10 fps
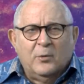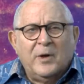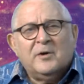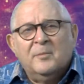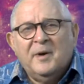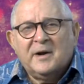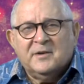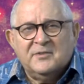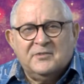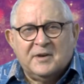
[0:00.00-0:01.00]
Welcome back
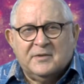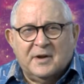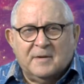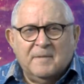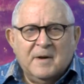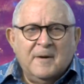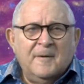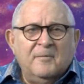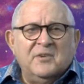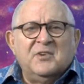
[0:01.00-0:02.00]
to Think Tech.
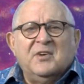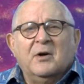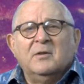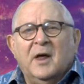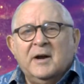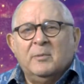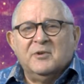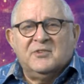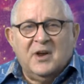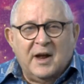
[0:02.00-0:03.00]
This is our
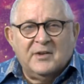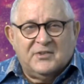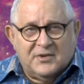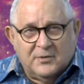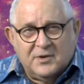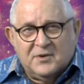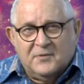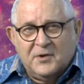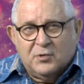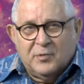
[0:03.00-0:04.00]
Likable Science series
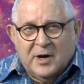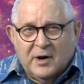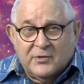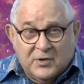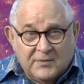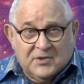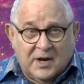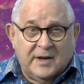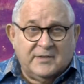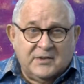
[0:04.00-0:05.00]
featuring our chief
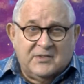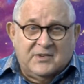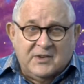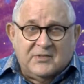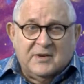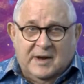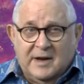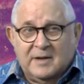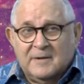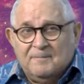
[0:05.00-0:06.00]
scientist, Ethan
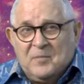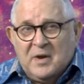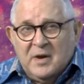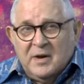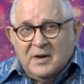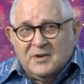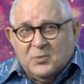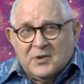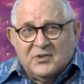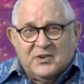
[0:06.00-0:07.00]
Allen. He's
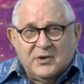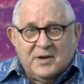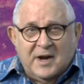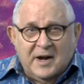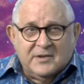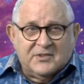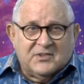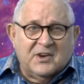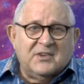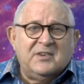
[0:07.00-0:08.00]
with us here today to
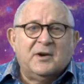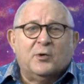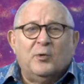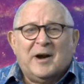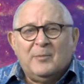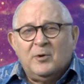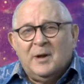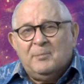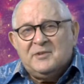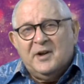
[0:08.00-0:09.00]
discuss the incredible
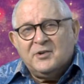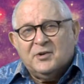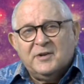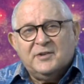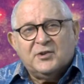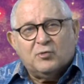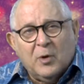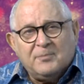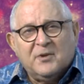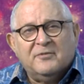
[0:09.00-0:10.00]
and potentially
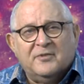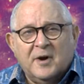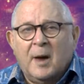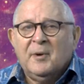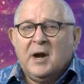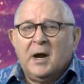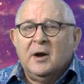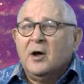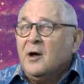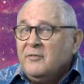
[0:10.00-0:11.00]
disruptive phenomenon
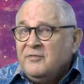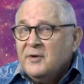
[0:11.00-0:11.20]
of